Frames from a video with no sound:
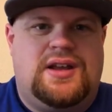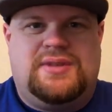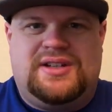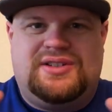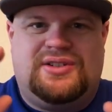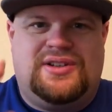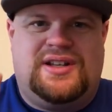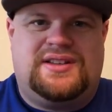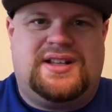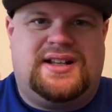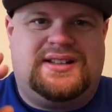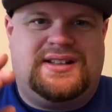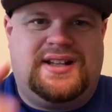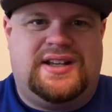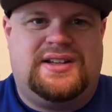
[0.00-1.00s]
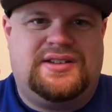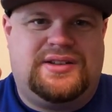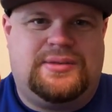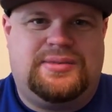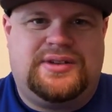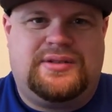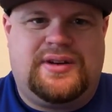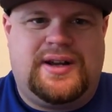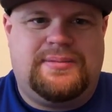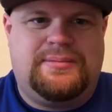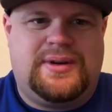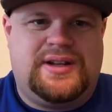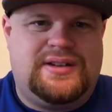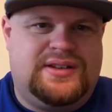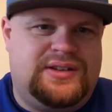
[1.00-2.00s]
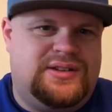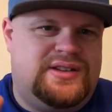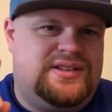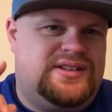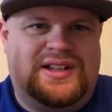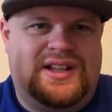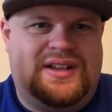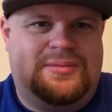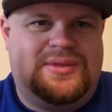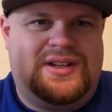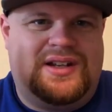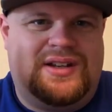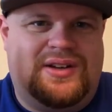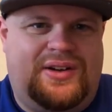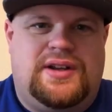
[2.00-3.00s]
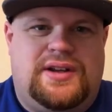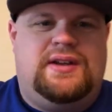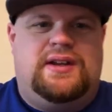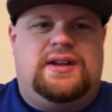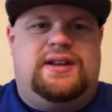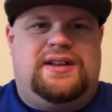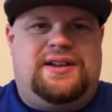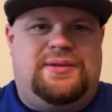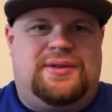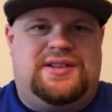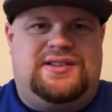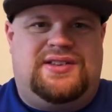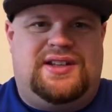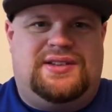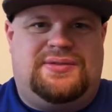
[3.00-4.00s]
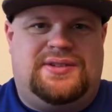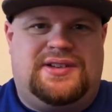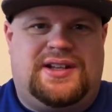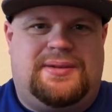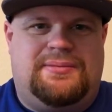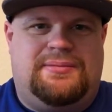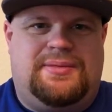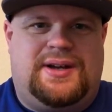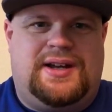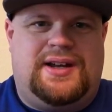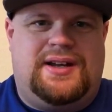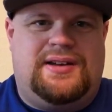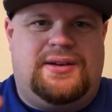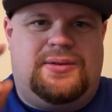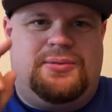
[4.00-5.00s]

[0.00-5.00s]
Make sure you hit that like and subscribe button so you can stay up to date. Anyways, thanks for stopping by.